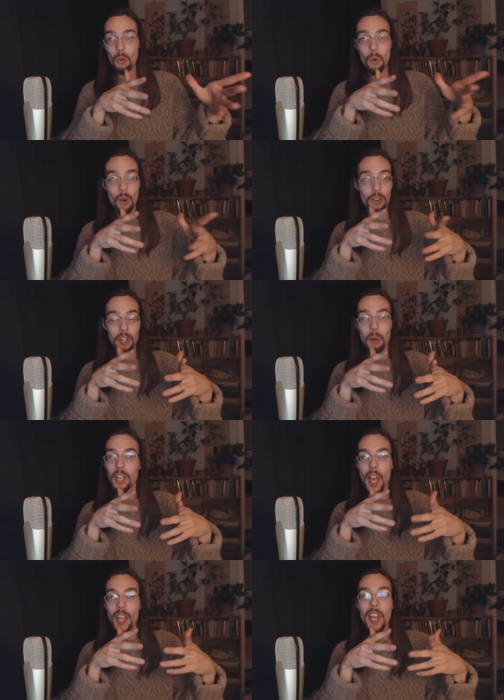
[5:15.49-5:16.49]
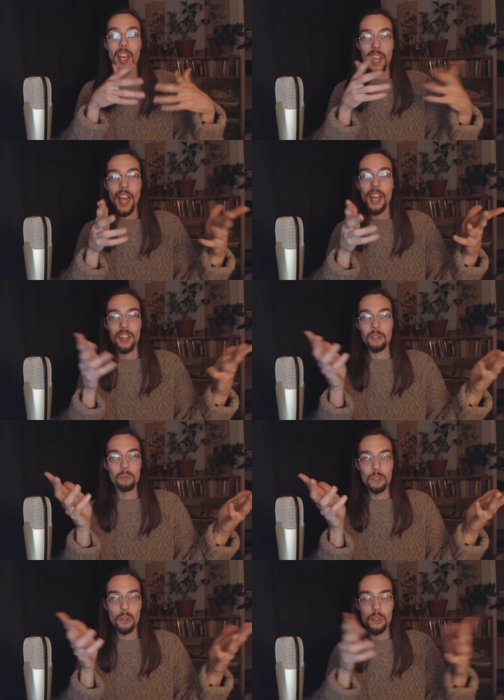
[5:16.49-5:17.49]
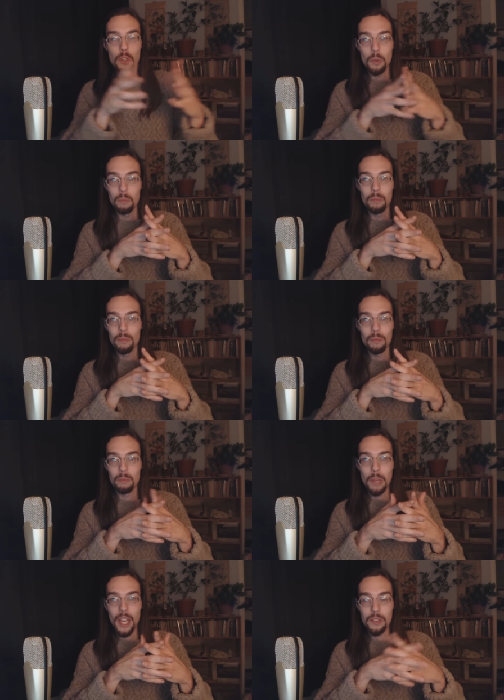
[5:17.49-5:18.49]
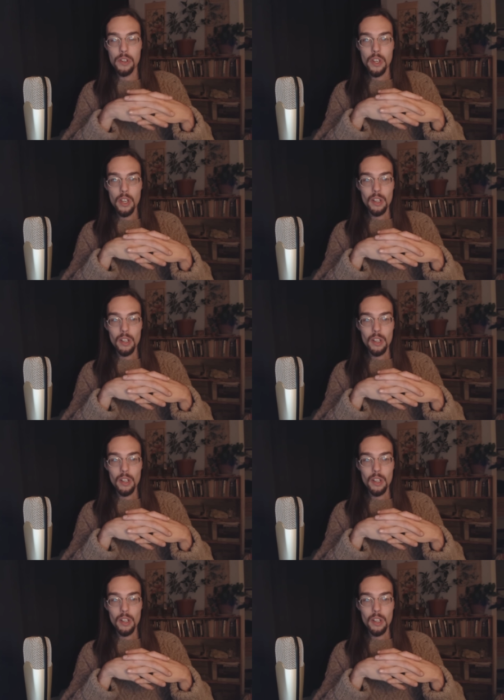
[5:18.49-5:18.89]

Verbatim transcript: or you know a KKK YouTube page.